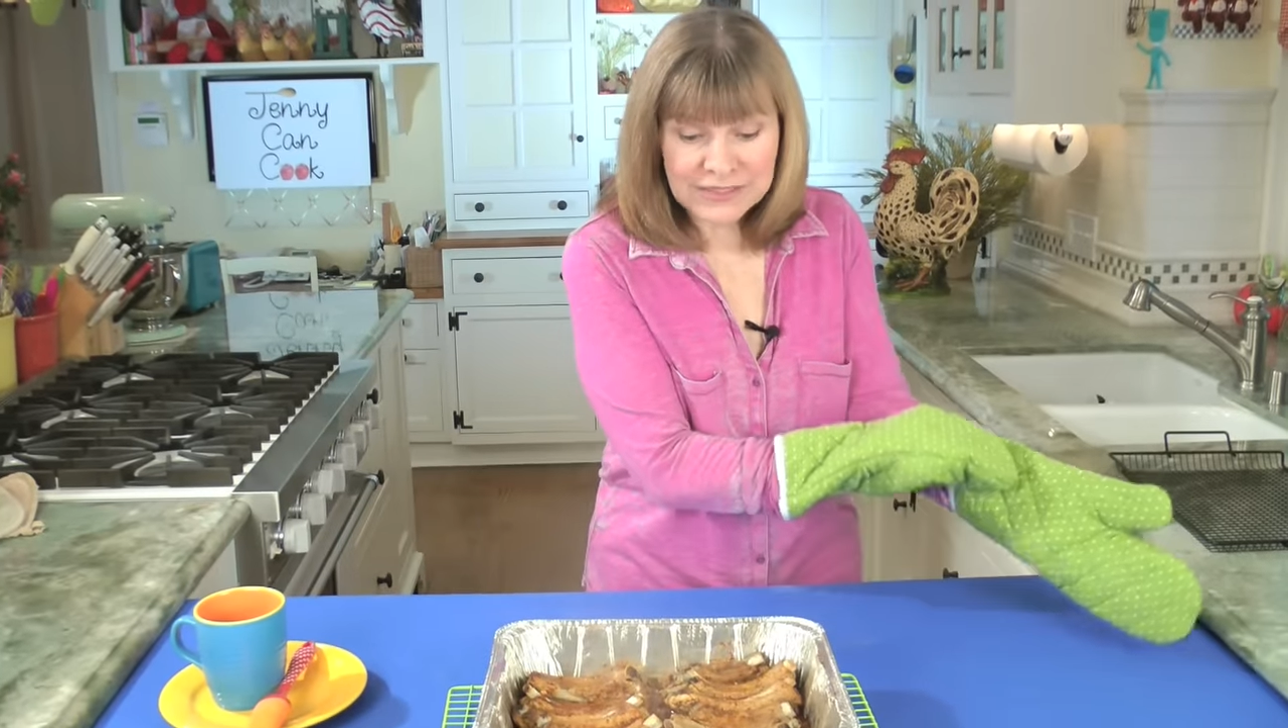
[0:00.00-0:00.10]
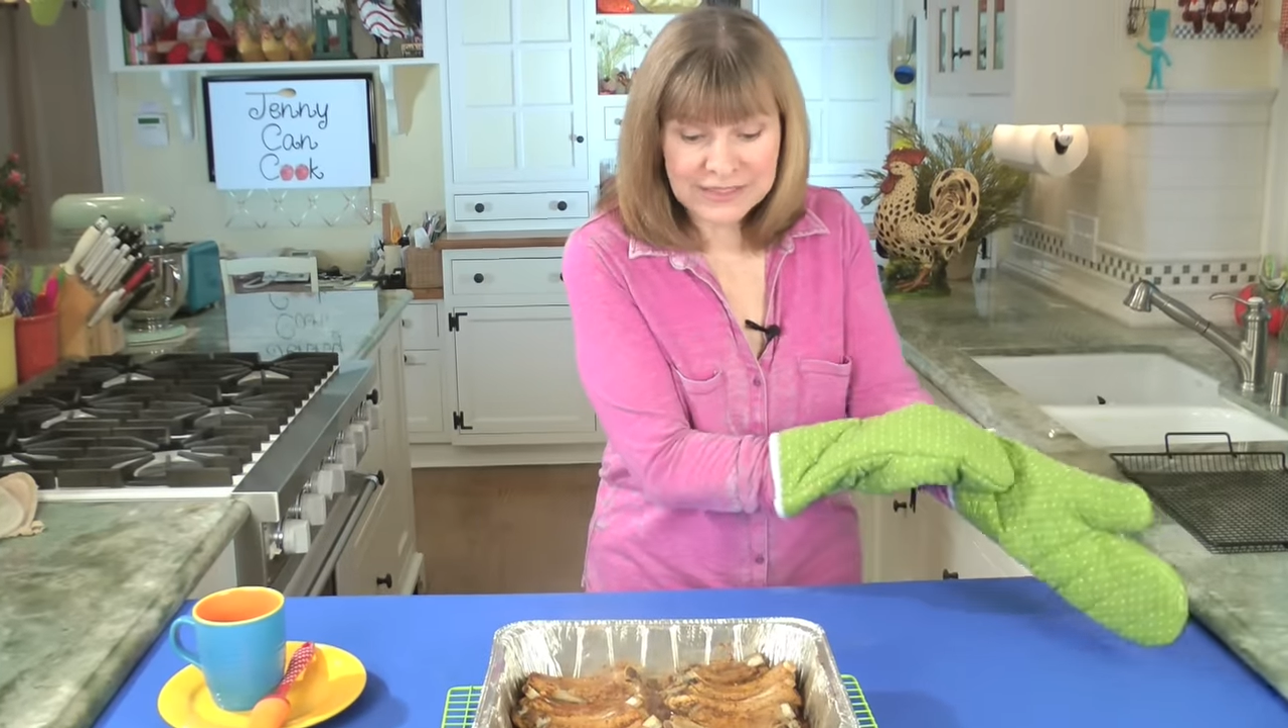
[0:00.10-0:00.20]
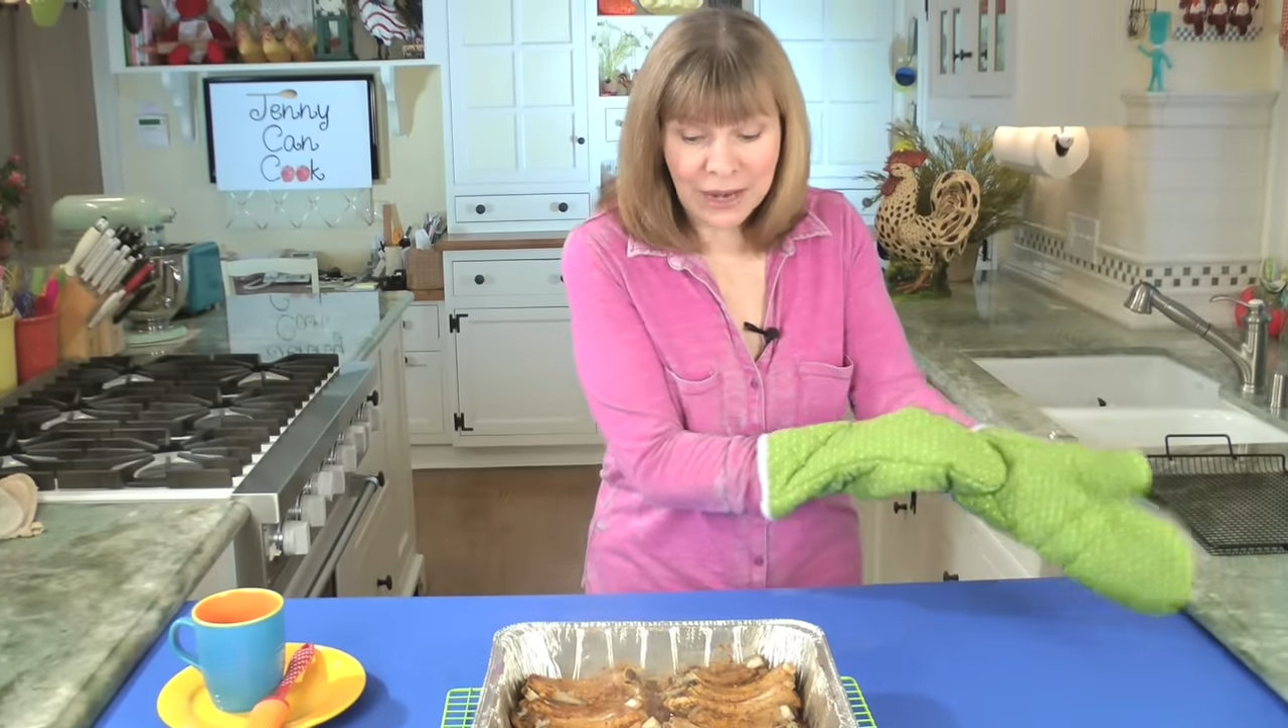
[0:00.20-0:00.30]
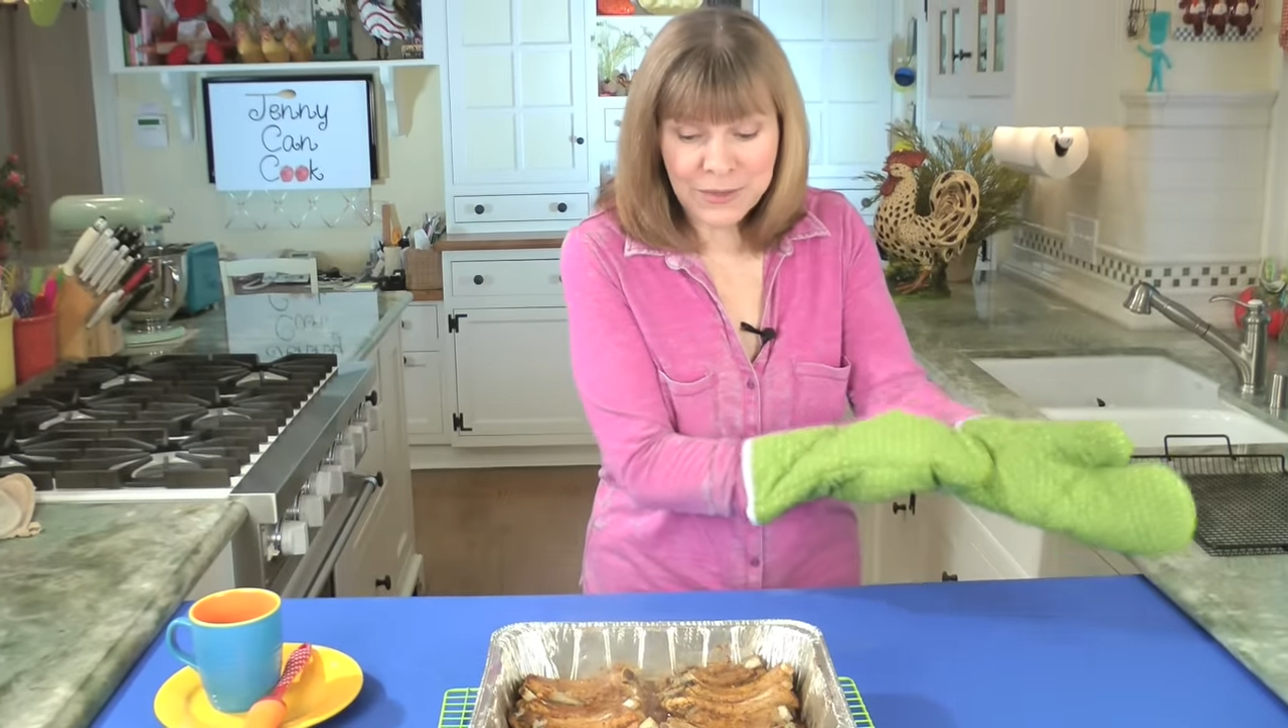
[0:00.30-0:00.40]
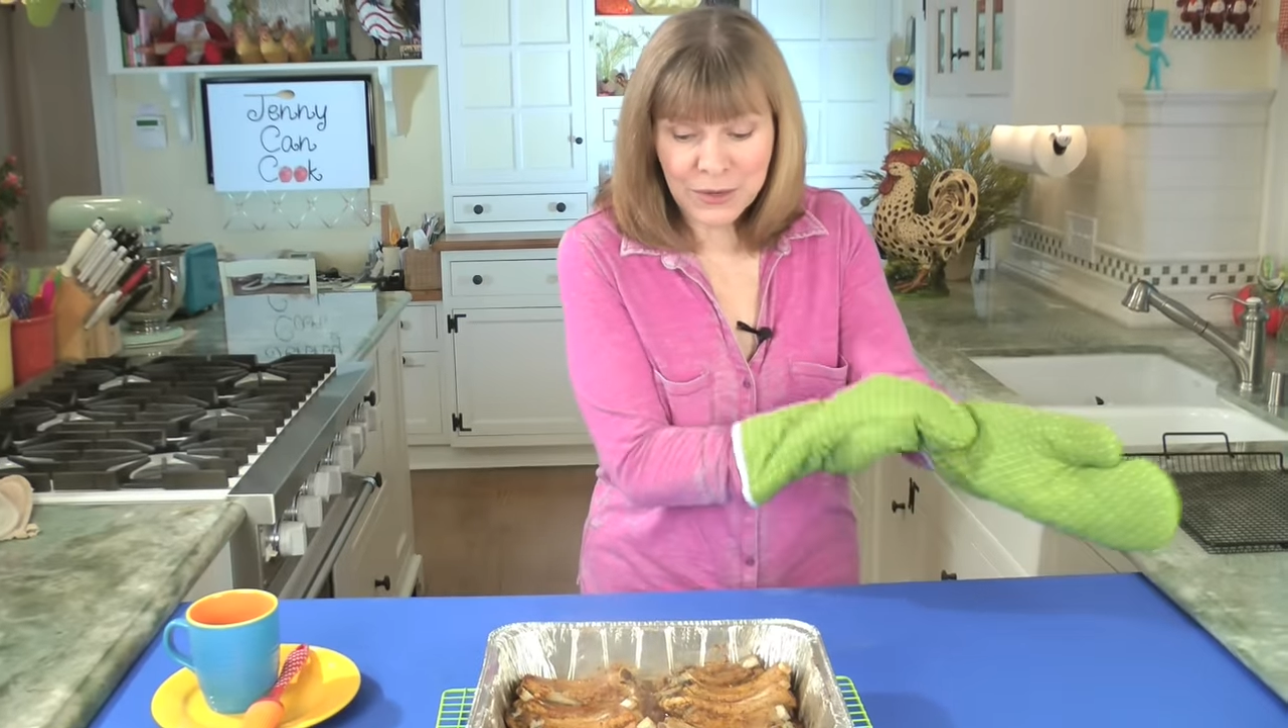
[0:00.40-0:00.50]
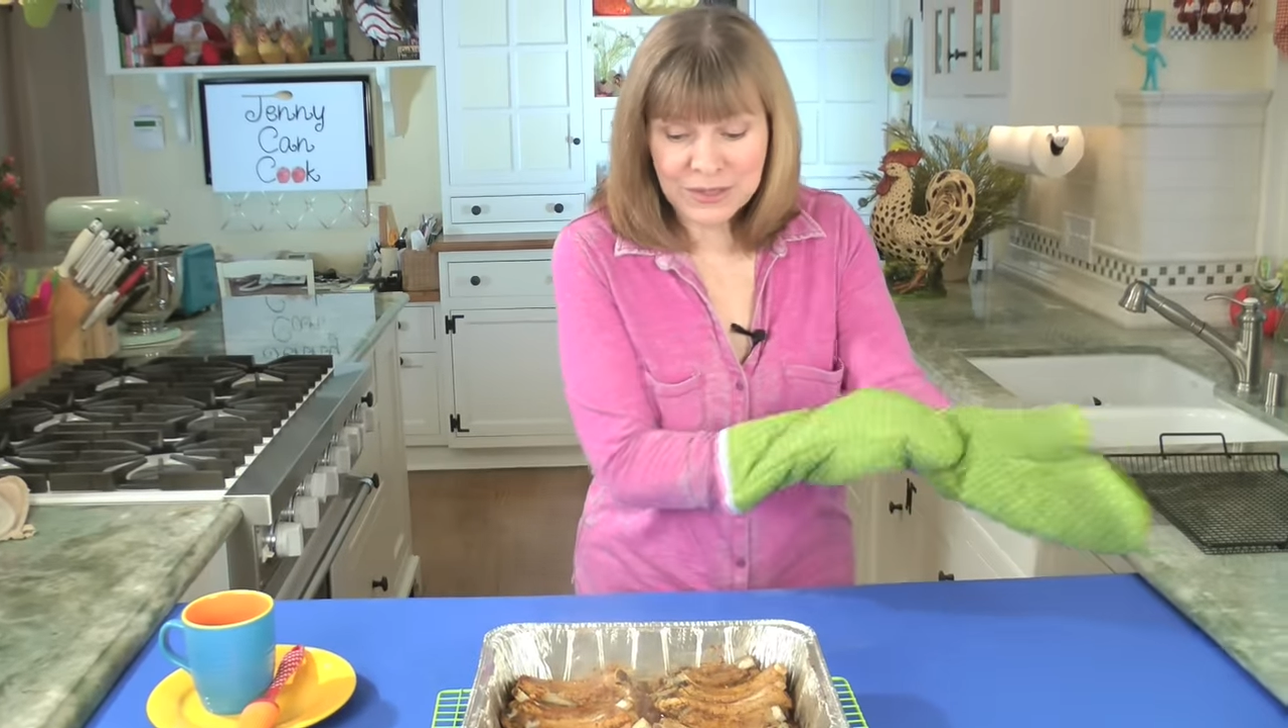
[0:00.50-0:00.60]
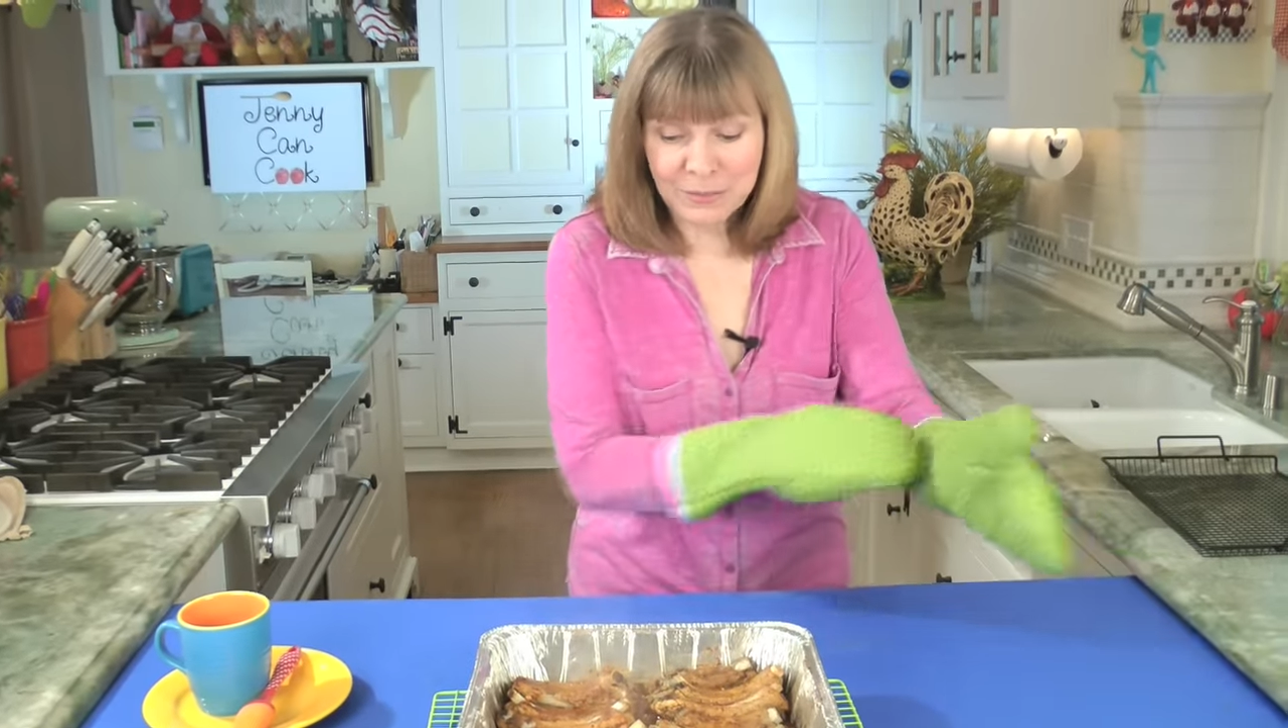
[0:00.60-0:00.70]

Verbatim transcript: It's down there in